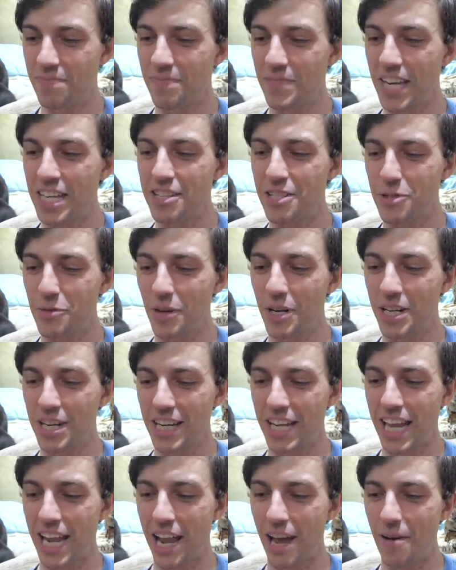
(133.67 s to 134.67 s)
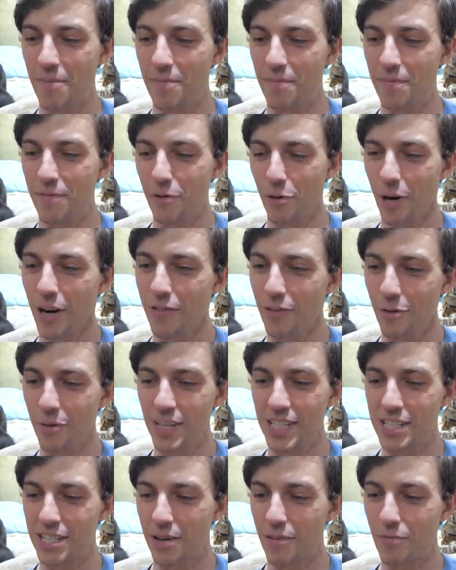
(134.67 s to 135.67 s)
they just wanted to camp, for whatever
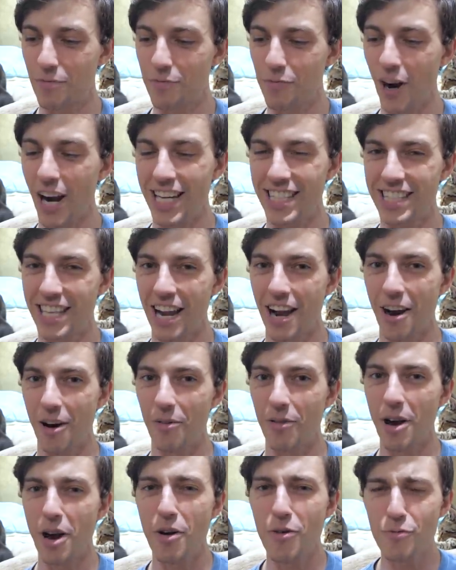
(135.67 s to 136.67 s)
reason, right there,